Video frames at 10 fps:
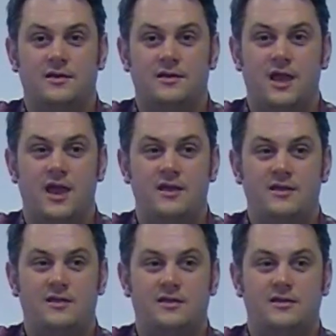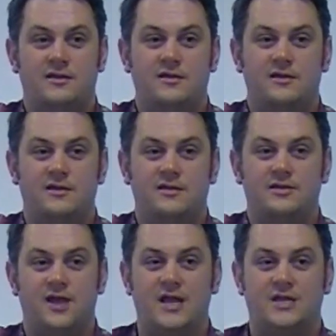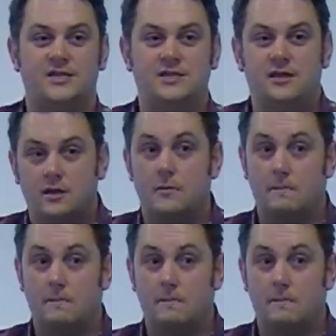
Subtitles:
Yeah? That's